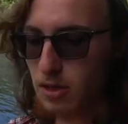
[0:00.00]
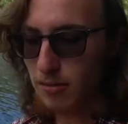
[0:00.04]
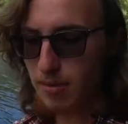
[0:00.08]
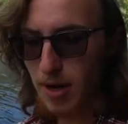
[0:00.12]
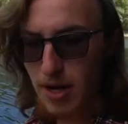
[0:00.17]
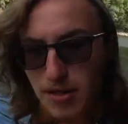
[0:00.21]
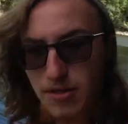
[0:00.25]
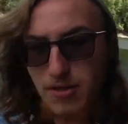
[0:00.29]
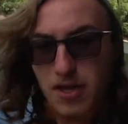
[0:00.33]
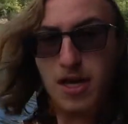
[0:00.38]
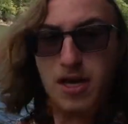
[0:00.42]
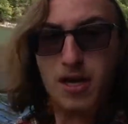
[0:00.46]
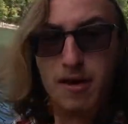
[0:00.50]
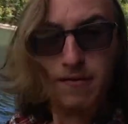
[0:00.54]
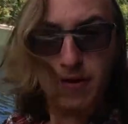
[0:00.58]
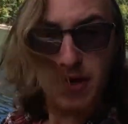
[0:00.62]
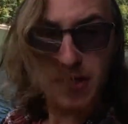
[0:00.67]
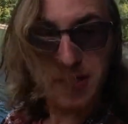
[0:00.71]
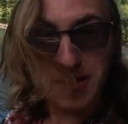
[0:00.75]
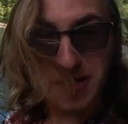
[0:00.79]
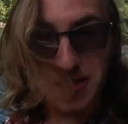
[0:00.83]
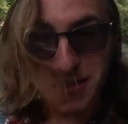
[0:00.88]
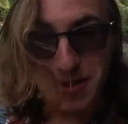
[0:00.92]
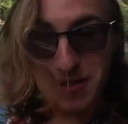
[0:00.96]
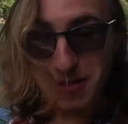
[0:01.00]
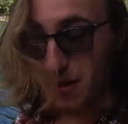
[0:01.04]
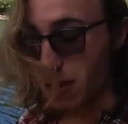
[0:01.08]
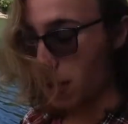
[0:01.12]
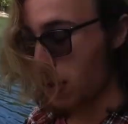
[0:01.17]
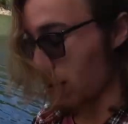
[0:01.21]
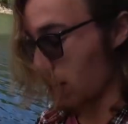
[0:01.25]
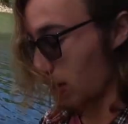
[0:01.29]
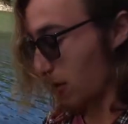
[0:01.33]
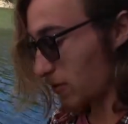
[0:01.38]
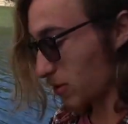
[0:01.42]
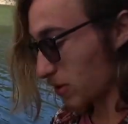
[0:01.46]
might think of its,
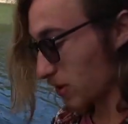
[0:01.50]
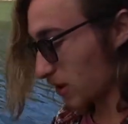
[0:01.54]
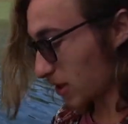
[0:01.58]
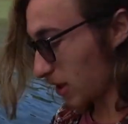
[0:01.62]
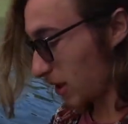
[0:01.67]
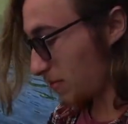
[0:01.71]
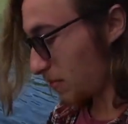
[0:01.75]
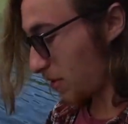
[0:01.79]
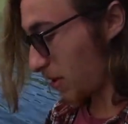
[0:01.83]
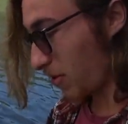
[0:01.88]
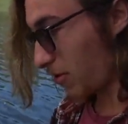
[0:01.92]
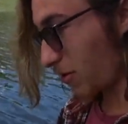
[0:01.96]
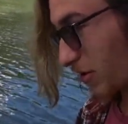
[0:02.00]
oh, almost slipped there